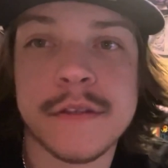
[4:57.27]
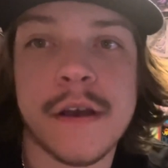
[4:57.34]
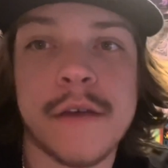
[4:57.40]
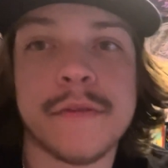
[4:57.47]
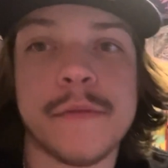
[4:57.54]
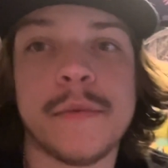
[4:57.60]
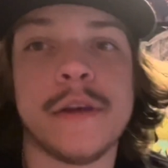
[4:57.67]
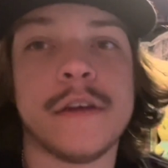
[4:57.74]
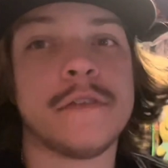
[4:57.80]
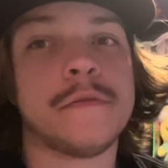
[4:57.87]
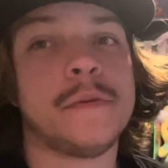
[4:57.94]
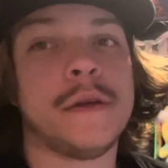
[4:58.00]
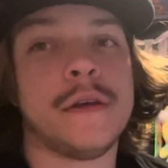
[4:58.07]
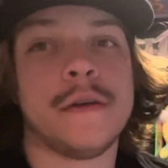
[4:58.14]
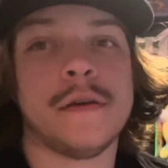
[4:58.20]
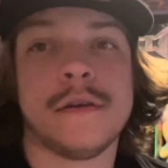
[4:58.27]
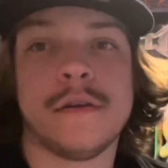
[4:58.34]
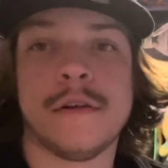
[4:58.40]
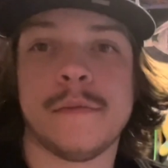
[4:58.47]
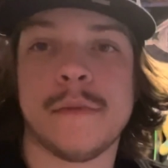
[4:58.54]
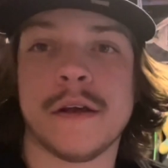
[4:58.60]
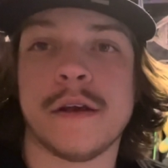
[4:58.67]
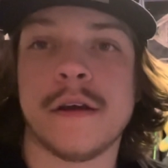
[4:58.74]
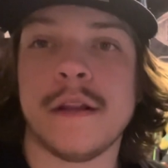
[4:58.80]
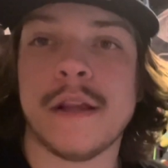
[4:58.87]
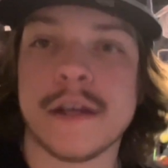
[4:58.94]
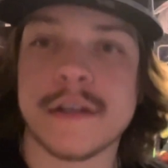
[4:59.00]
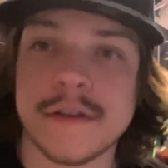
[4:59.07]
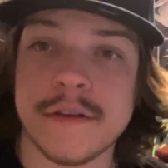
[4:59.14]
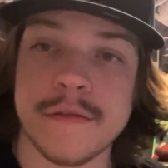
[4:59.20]
off the PSP on my
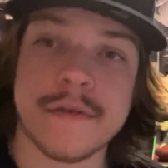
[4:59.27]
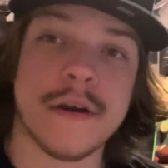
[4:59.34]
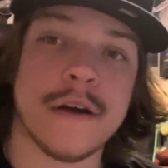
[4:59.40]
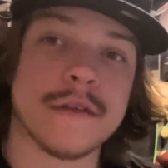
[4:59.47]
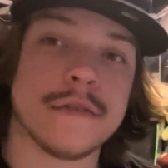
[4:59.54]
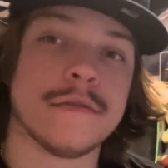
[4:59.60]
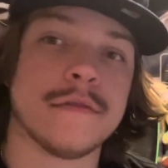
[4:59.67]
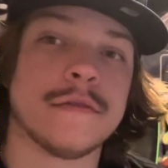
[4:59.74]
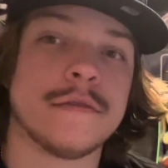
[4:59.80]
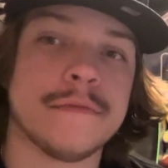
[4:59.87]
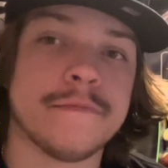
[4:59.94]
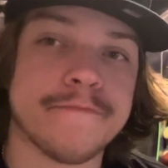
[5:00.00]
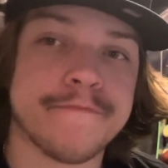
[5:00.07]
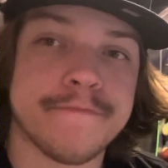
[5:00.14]
collection of consoles.